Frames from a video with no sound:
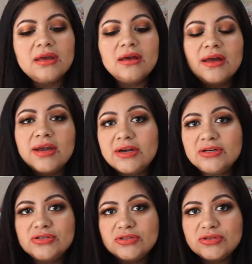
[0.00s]
hair
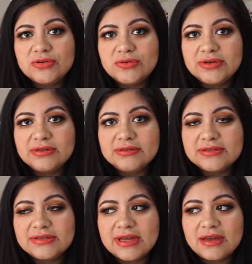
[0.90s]
tutorial
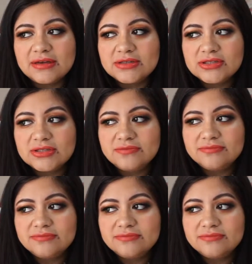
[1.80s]
slash